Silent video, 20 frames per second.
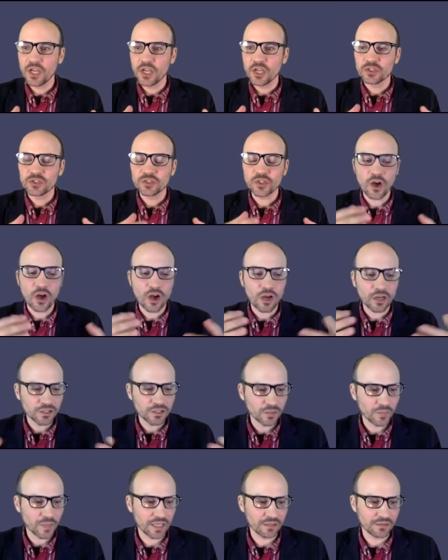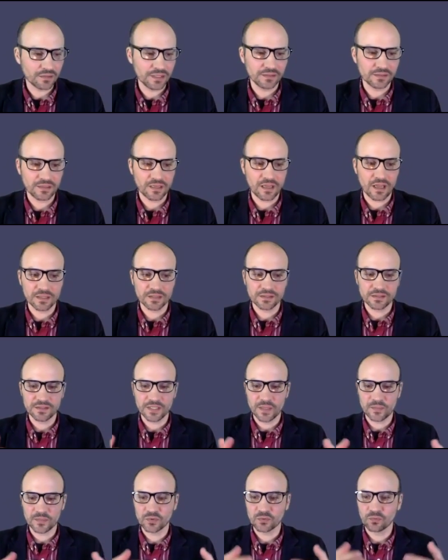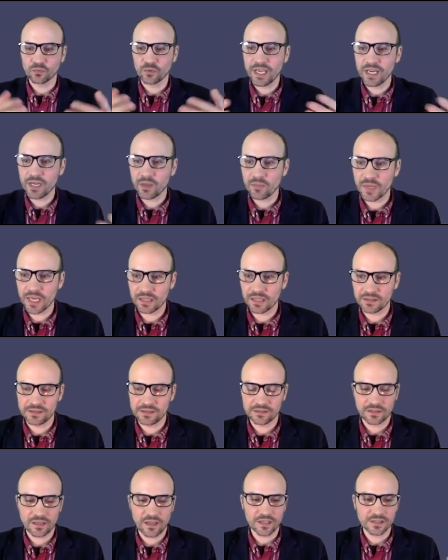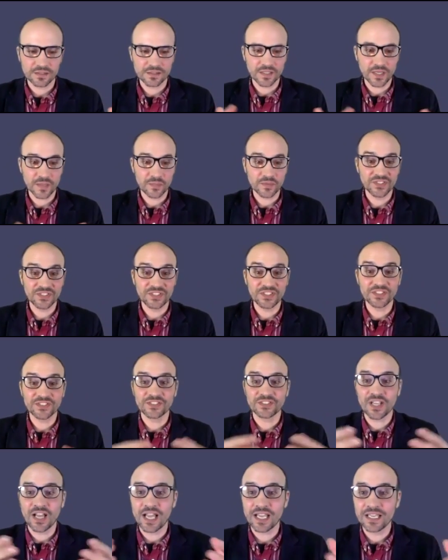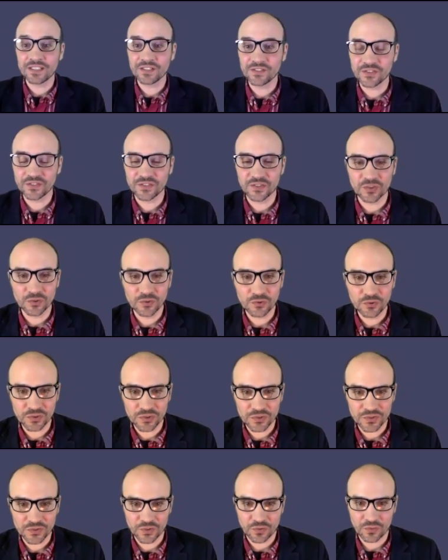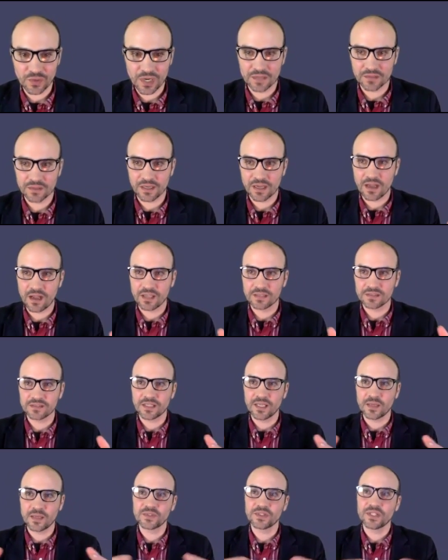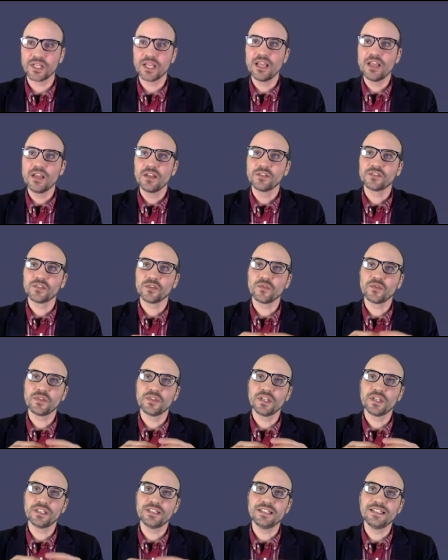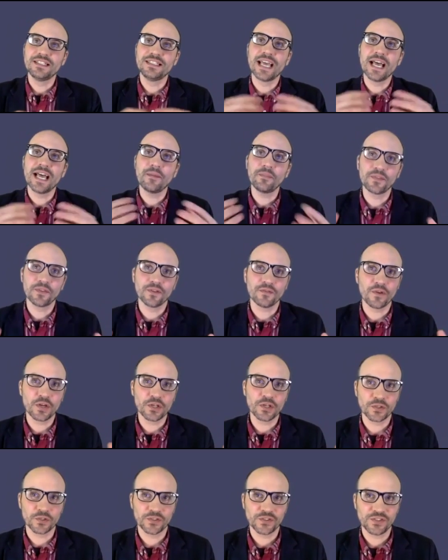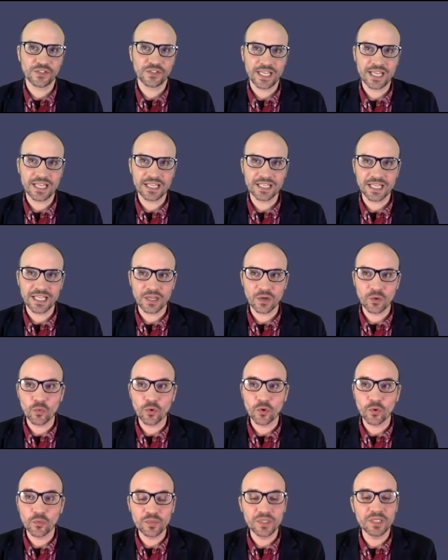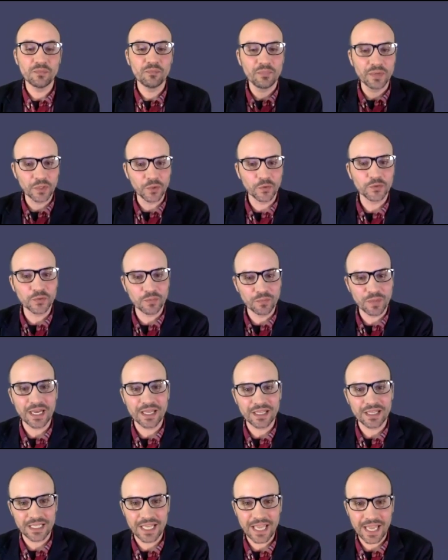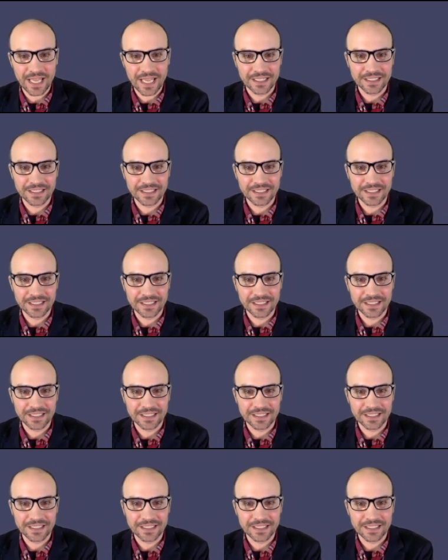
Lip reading: talked about these concepts, read about these concepts, designed solutions around the concepts. So the depth of understanding will be built by the end.